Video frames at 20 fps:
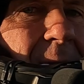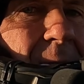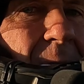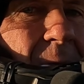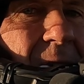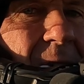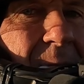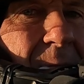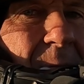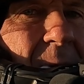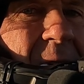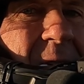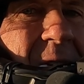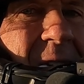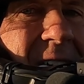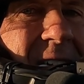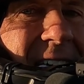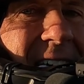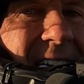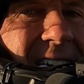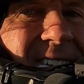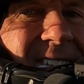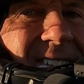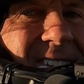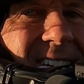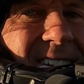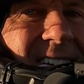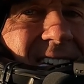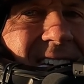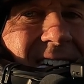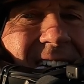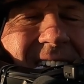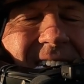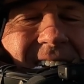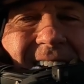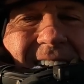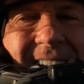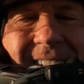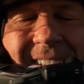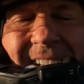It works pretty good, actually.
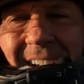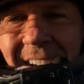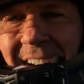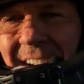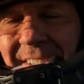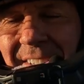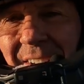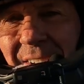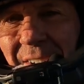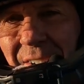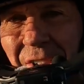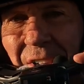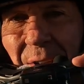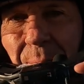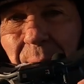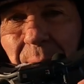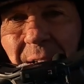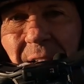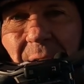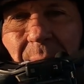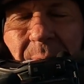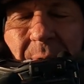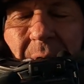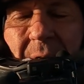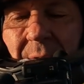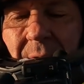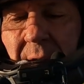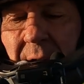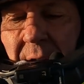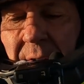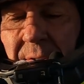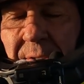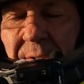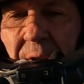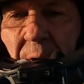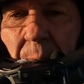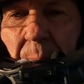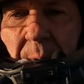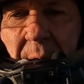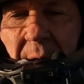It's got a nice little clip that clips on there.
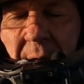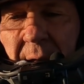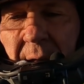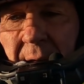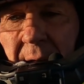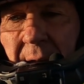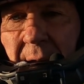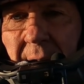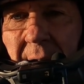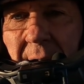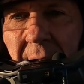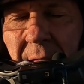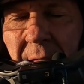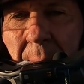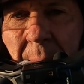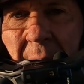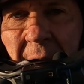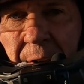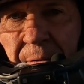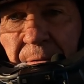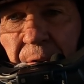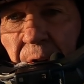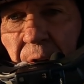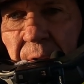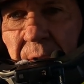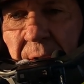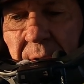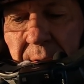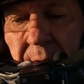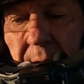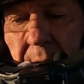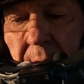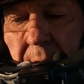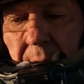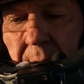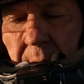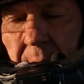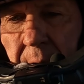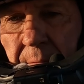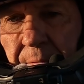So, and the microphone is
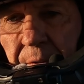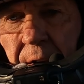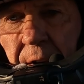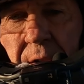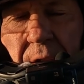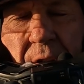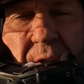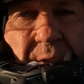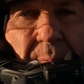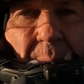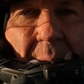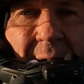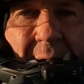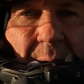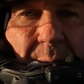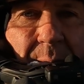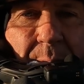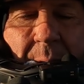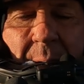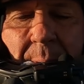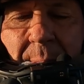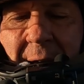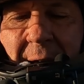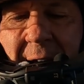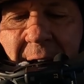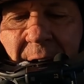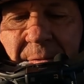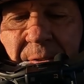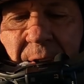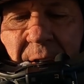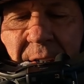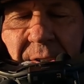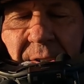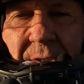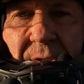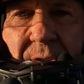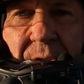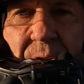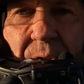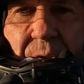very close to my lips, maybe a ½
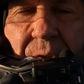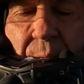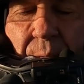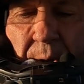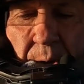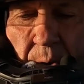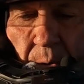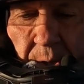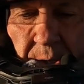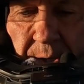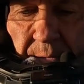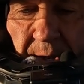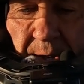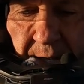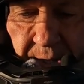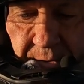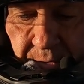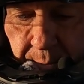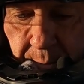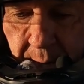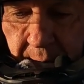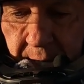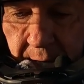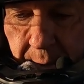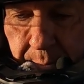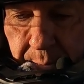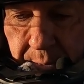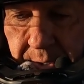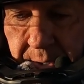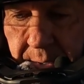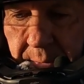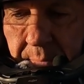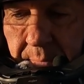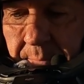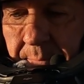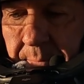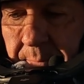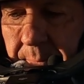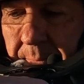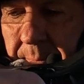inch to 3/4 of an inch from my lips,
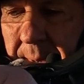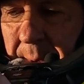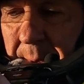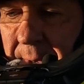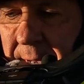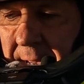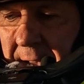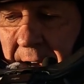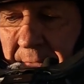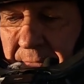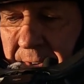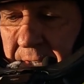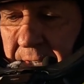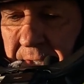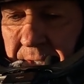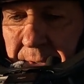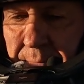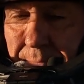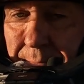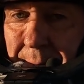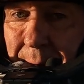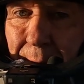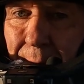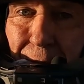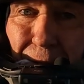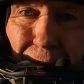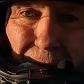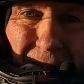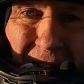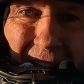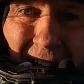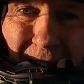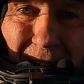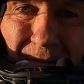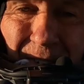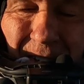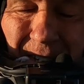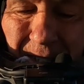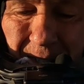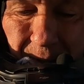maybe a ½ inch, maybe closer to
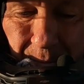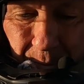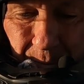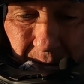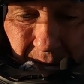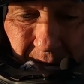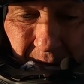½ inch.